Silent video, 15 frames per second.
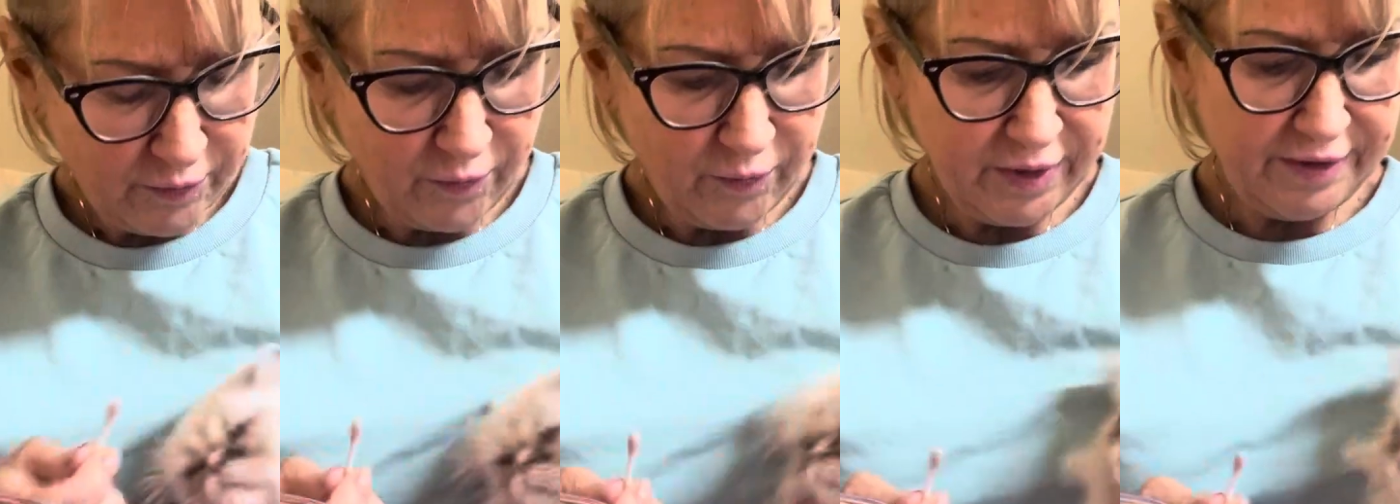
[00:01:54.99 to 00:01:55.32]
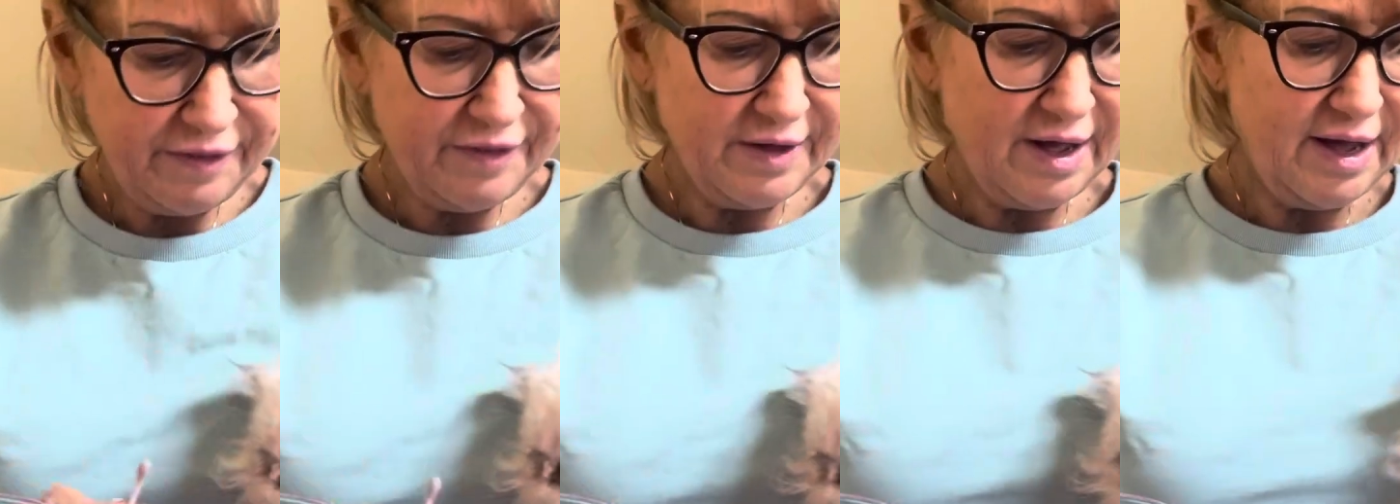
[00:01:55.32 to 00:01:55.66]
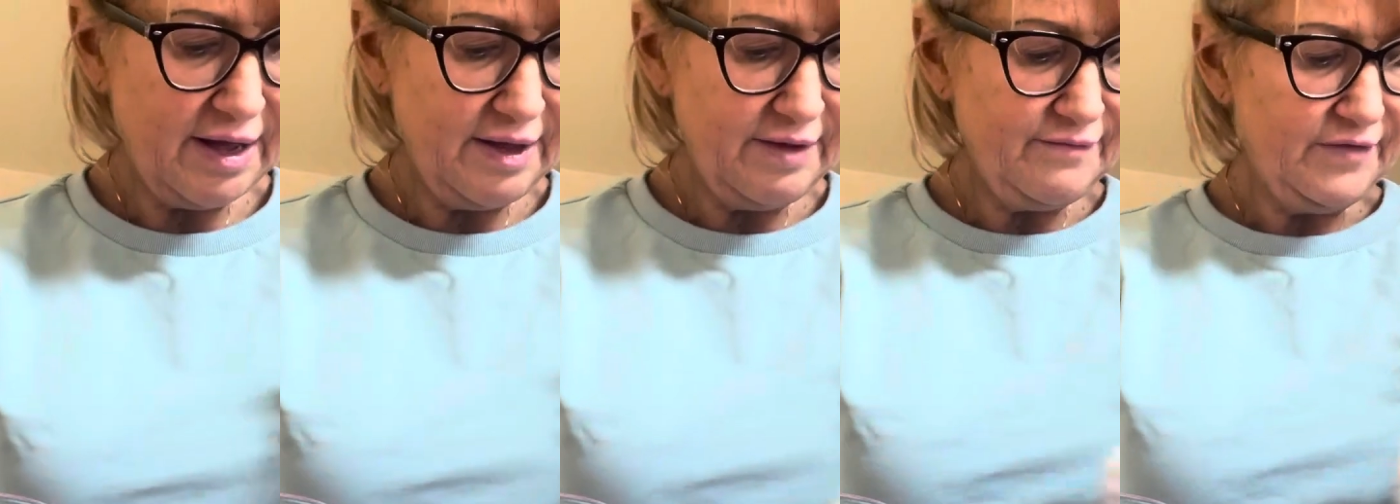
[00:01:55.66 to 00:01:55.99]
with the
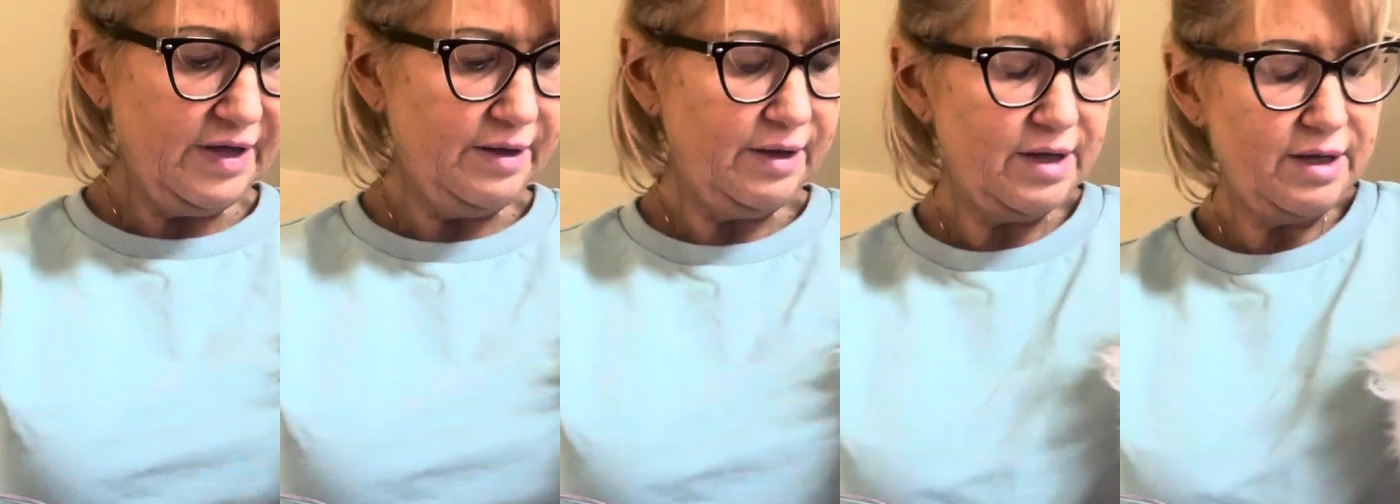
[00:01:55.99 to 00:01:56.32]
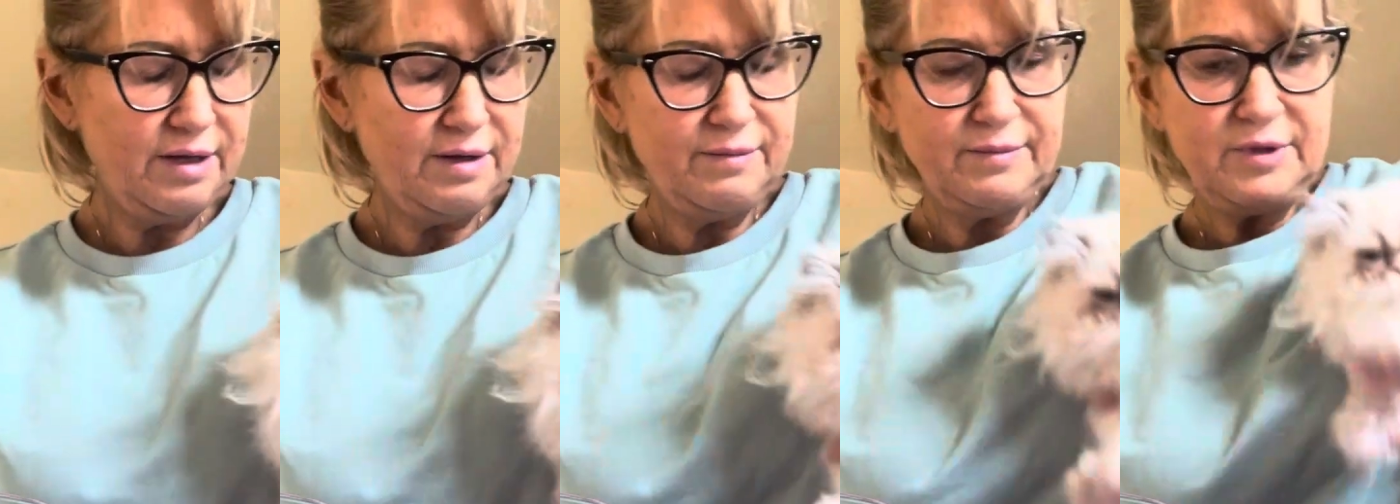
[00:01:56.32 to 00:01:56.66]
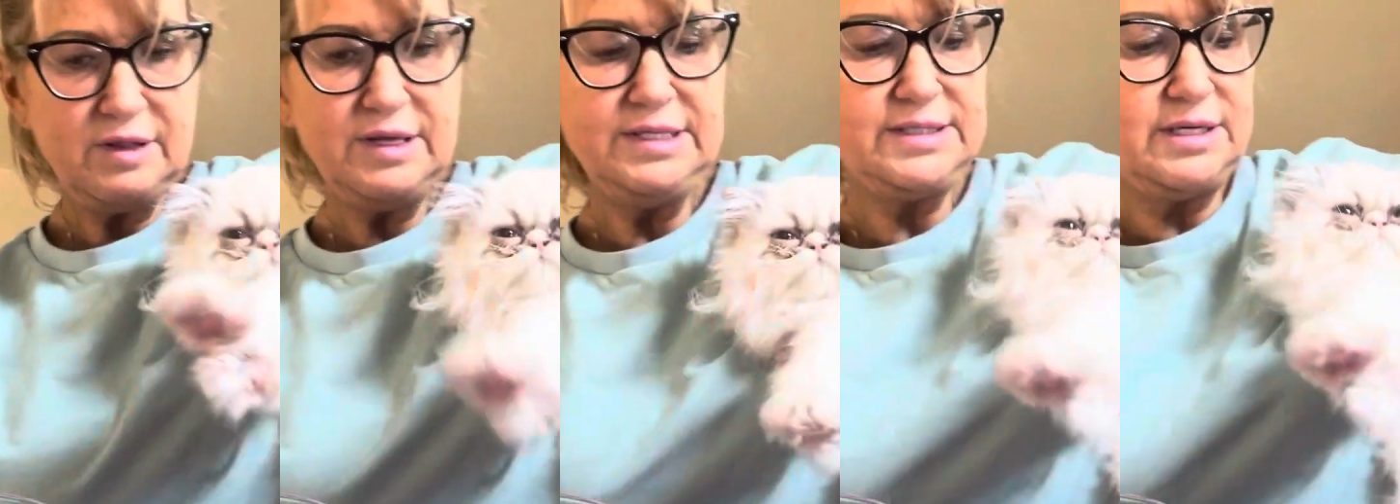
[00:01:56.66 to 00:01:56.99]
IMV
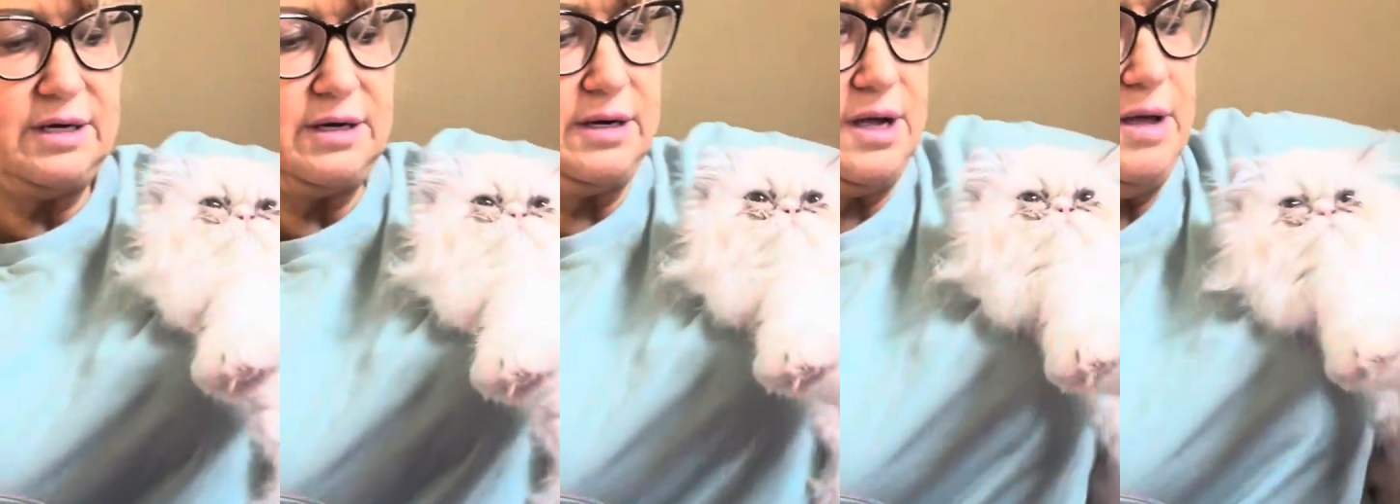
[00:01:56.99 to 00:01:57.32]
cleanser.